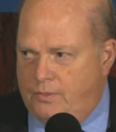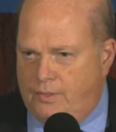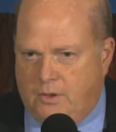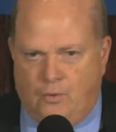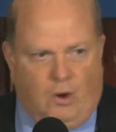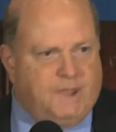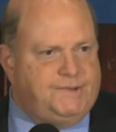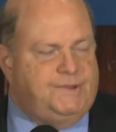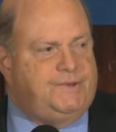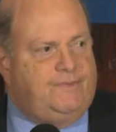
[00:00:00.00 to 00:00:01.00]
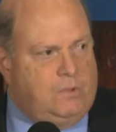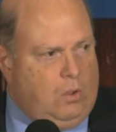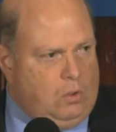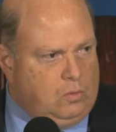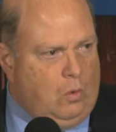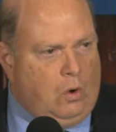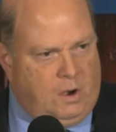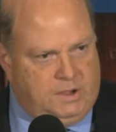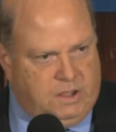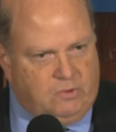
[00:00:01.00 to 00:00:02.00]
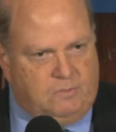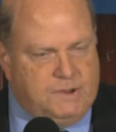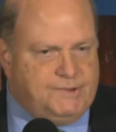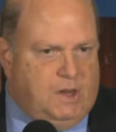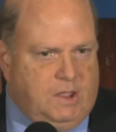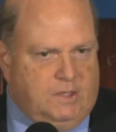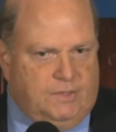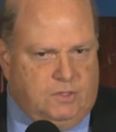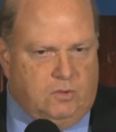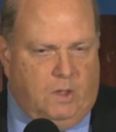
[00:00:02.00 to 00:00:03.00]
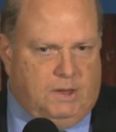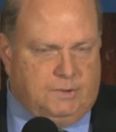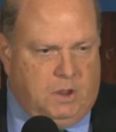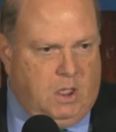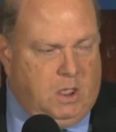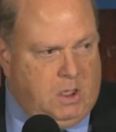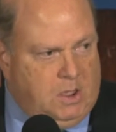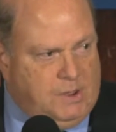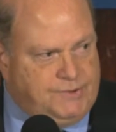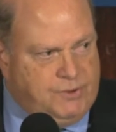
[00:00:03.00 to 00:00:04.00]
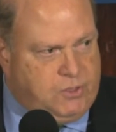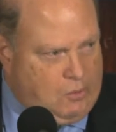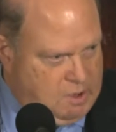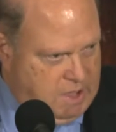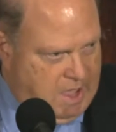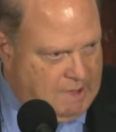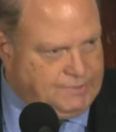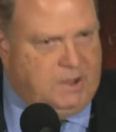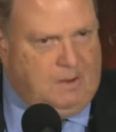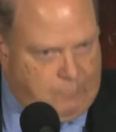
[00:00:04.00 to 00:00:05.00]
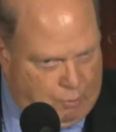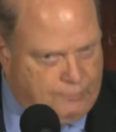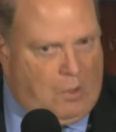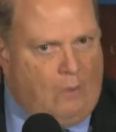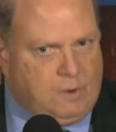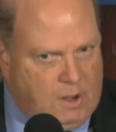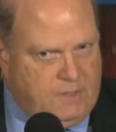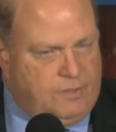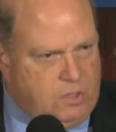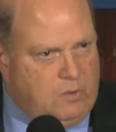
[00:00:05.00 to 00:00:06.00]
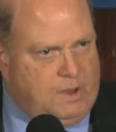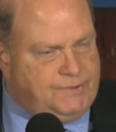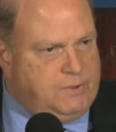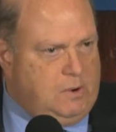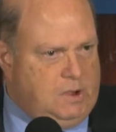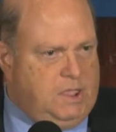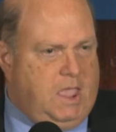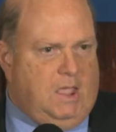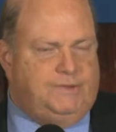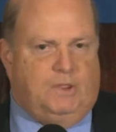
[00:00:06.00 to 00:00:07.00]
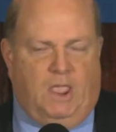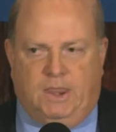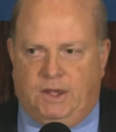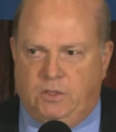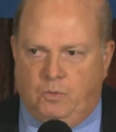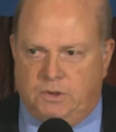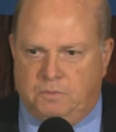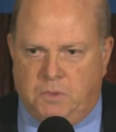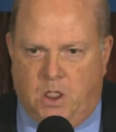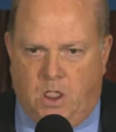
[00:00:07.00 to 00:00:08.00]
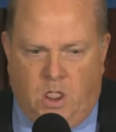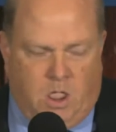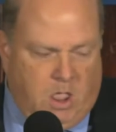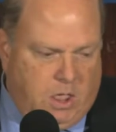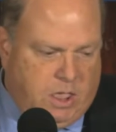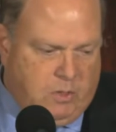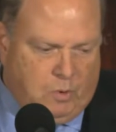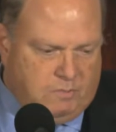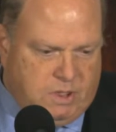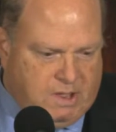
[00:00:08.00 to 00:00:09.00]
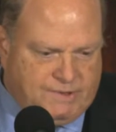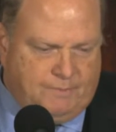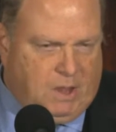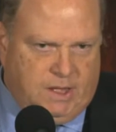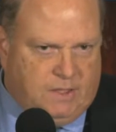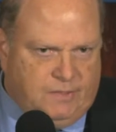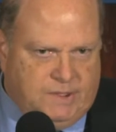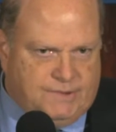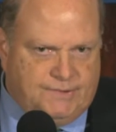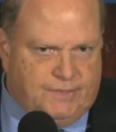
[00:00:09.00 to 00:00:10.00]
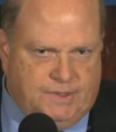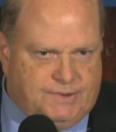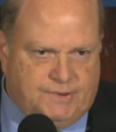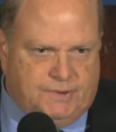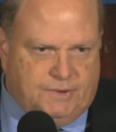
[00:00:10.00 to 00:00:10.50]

the crises of the Cold War, and he would be sitting in the UN Security Council, in a booth overlooking the UN Security Council, and he would be explaining these